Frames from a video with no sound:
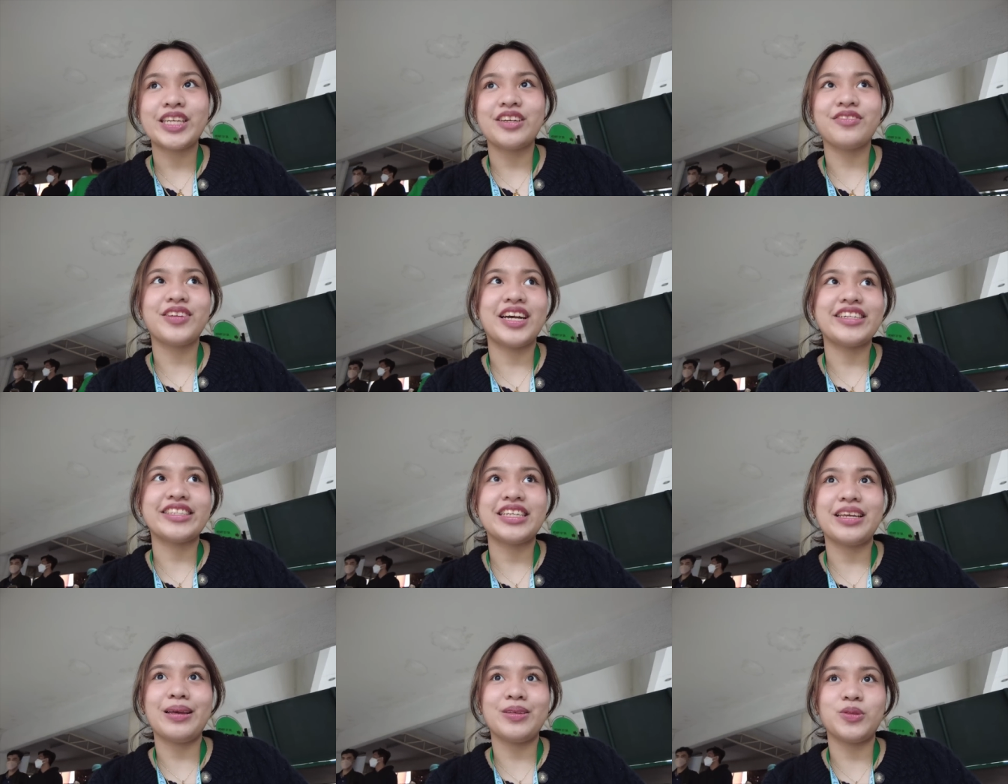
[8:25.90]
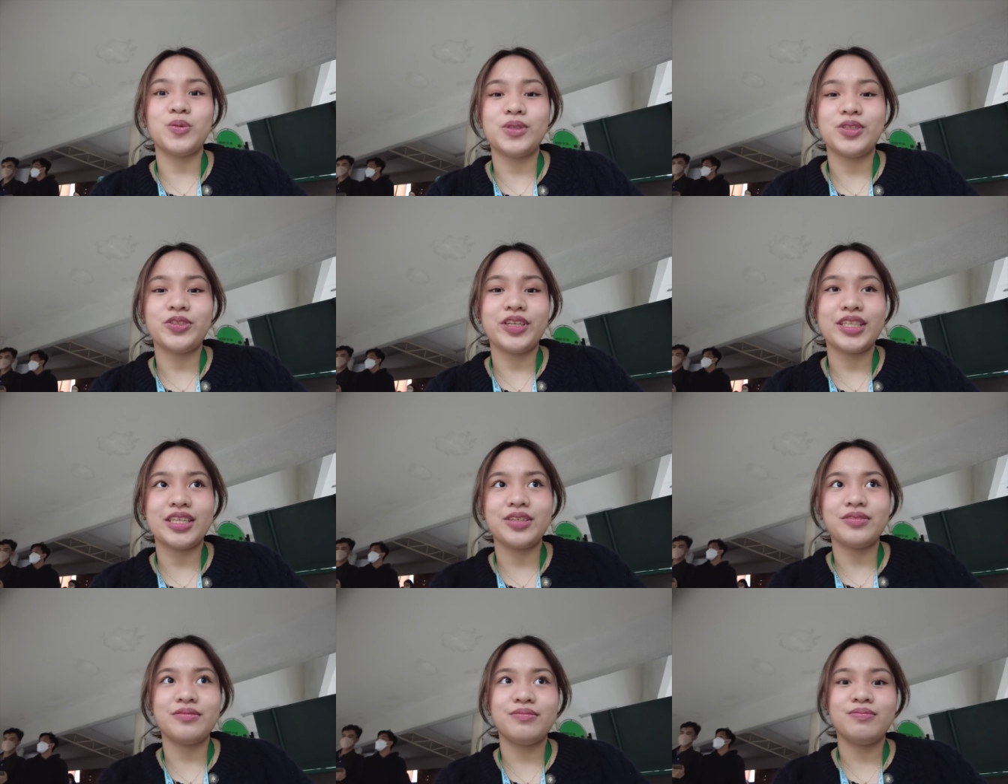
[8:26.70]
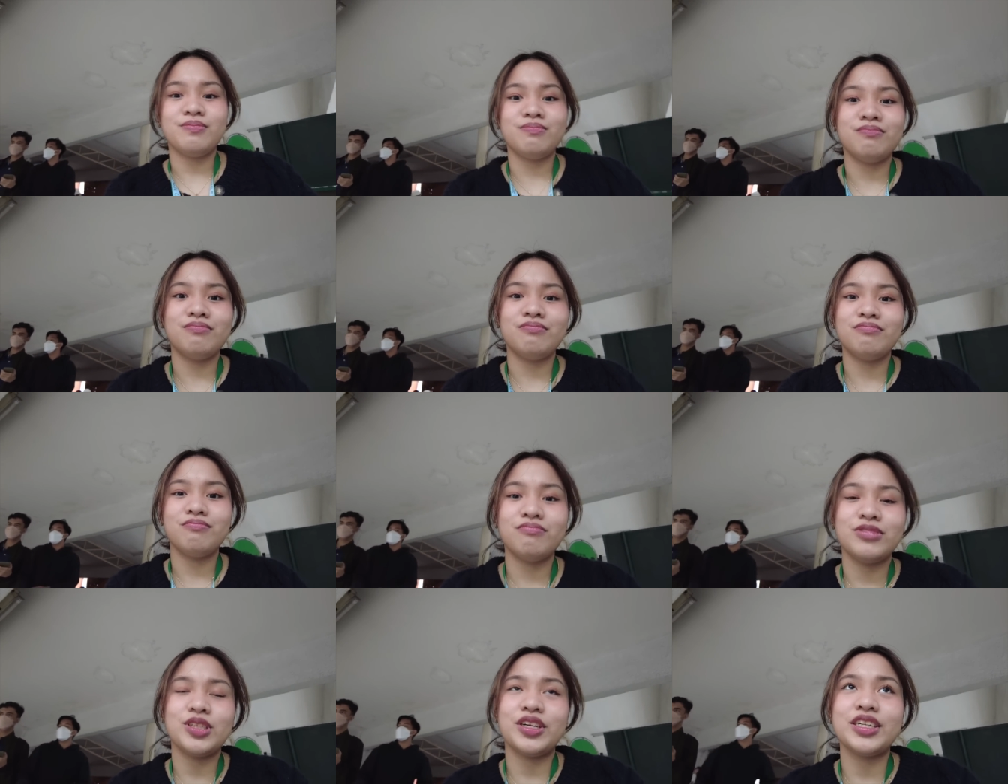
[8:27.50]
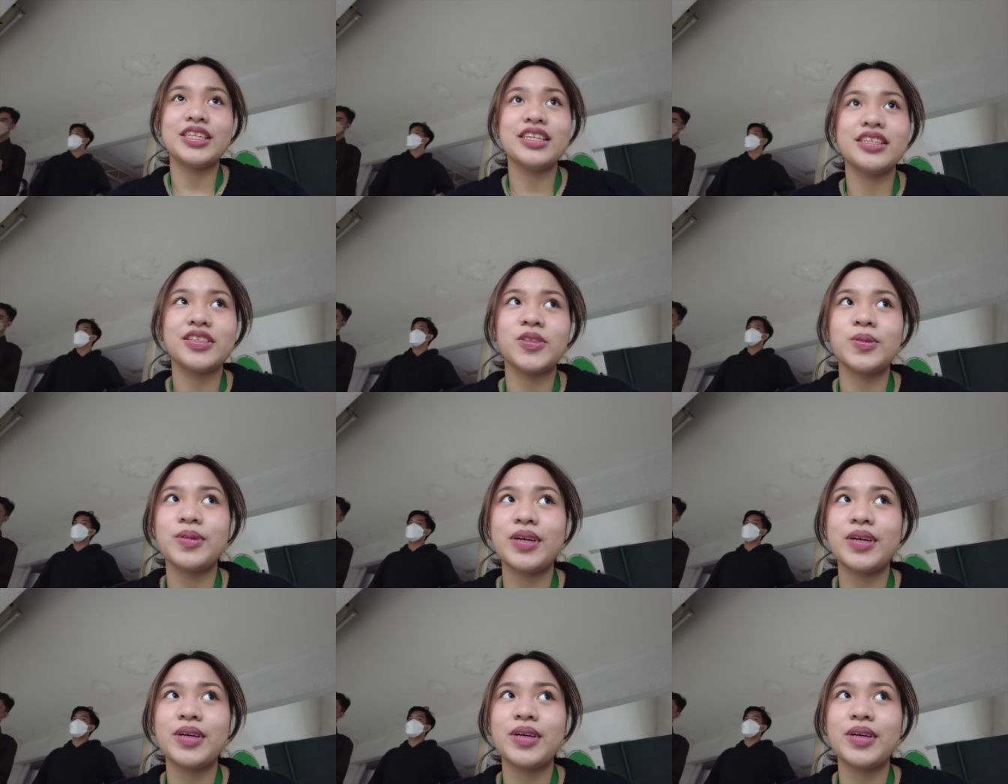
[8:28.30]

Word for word: of cats. I can't do this right now. Sorry, they lost you